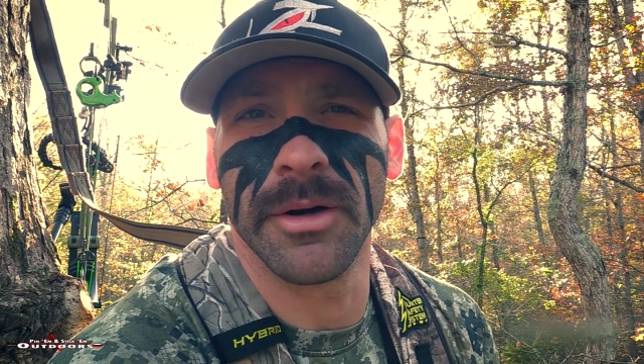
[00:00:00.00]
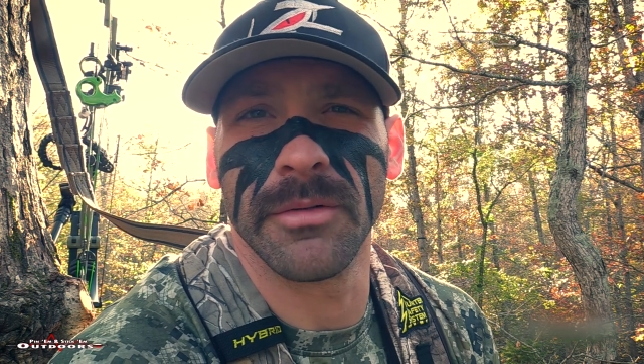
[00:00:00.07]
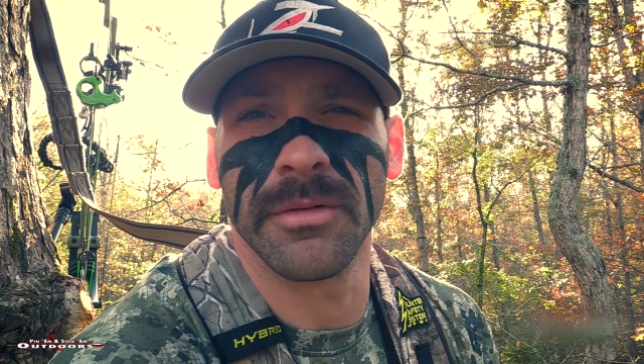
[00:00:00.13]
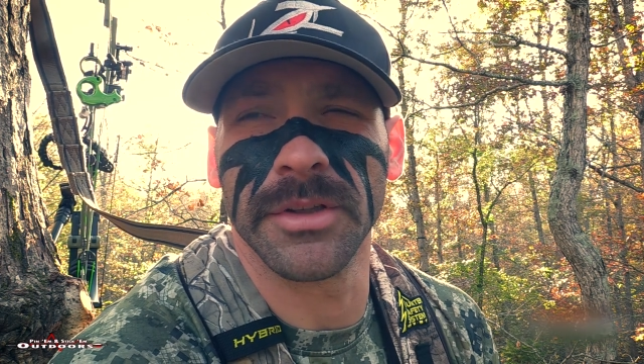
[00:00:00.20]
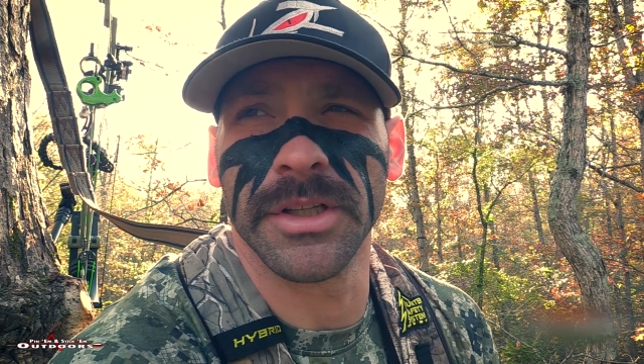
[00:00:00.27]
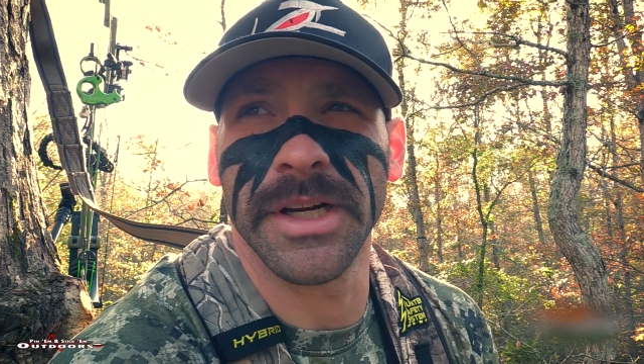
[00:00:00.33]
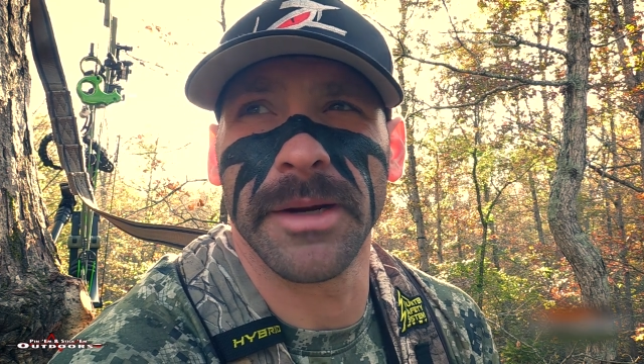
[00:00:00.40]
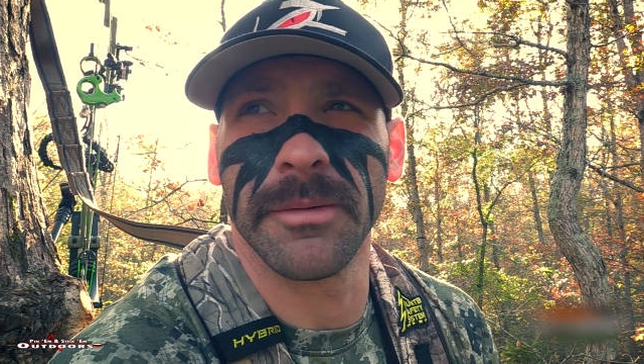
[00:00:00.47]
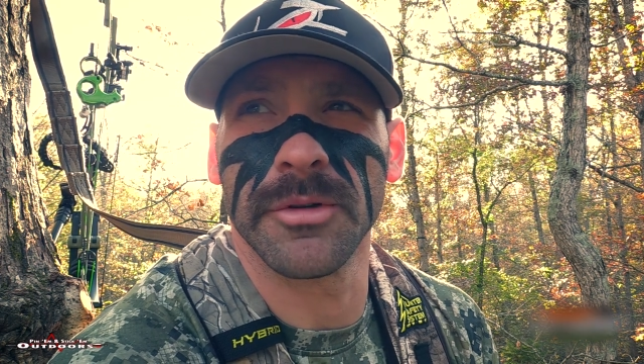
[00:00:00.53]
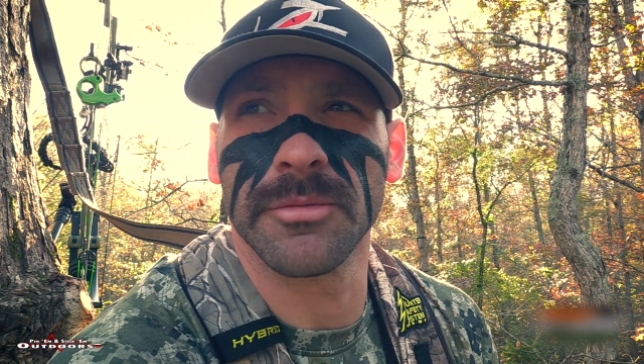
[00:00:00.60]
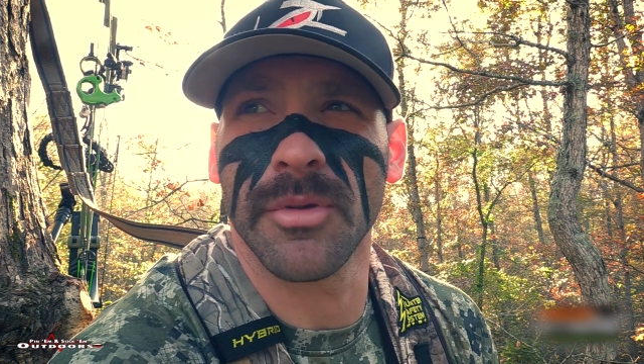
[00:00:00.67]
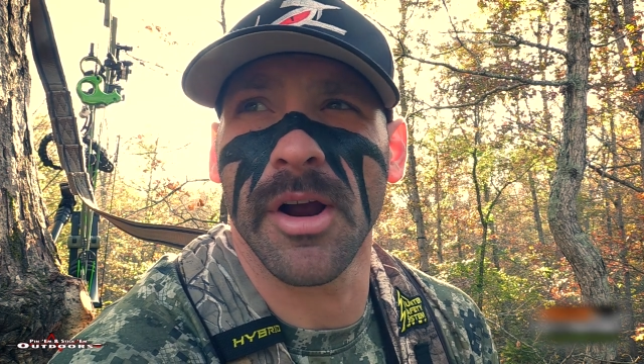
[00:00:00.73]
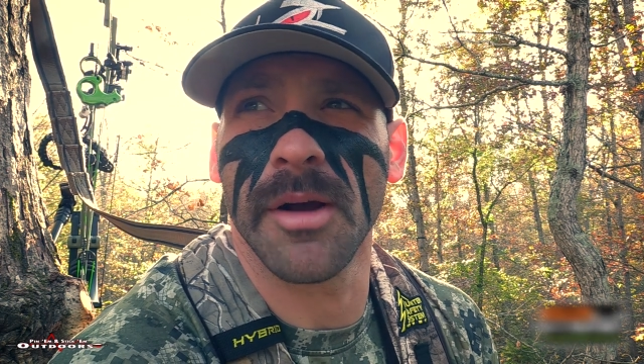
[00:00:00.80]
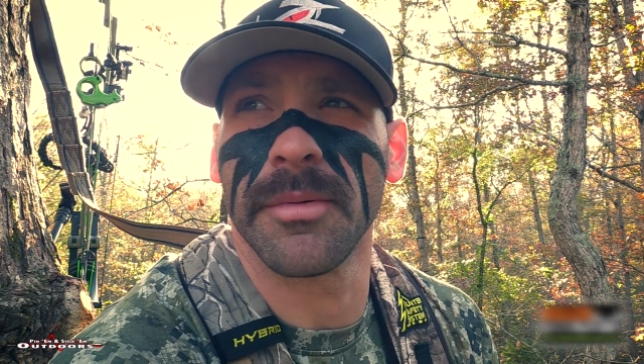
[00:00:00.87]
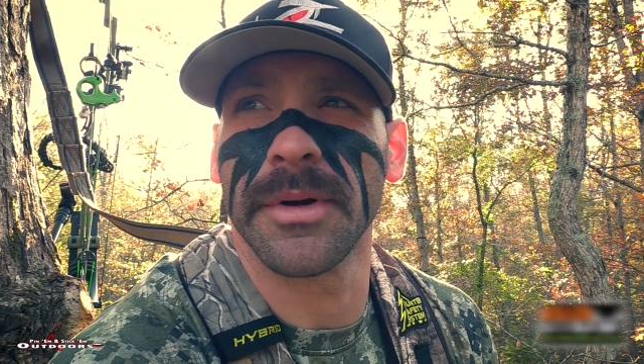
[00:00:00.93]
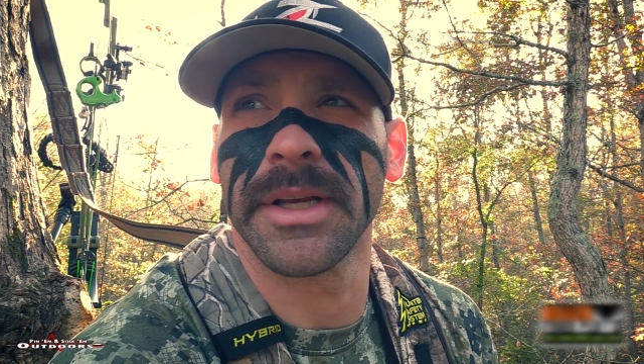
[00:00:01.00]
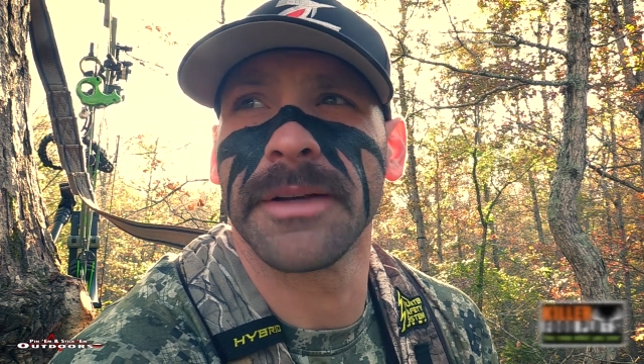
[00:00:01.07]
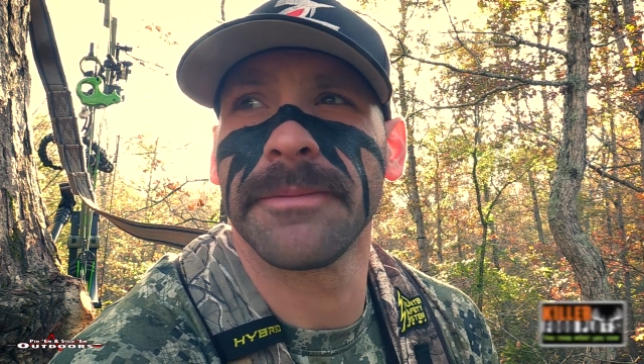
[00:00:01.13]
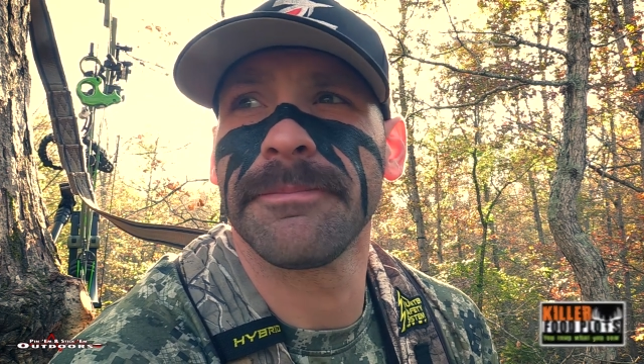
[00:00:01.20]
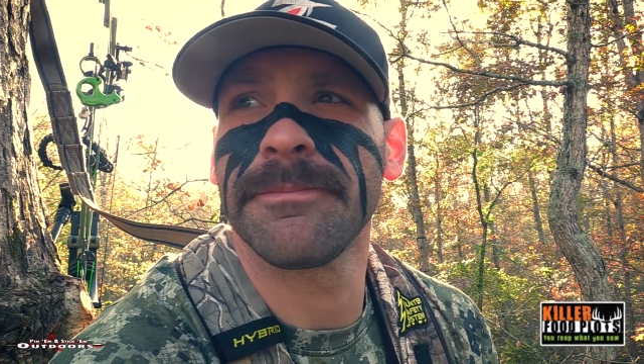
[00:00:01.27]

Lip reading: over on the neighbor's property.